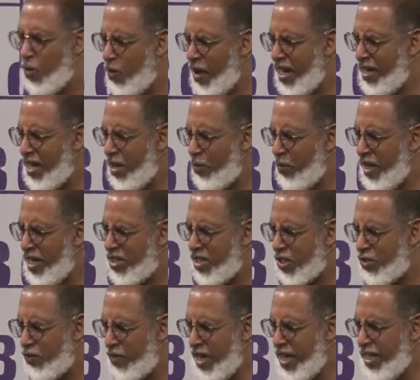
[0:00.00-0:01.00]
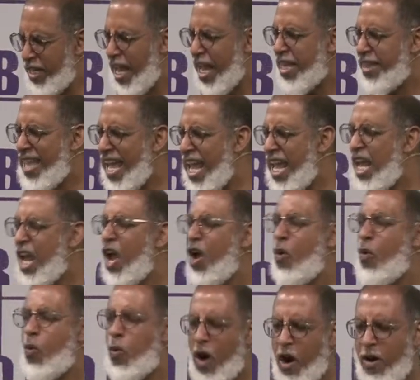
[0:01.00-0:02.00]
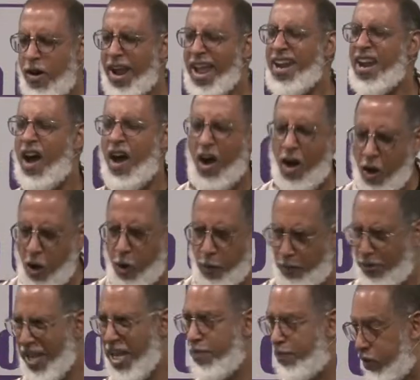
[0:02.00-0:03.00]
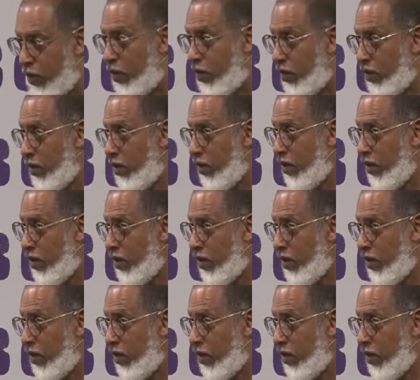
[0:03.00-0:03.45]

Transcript: what did we just read? They were, and all people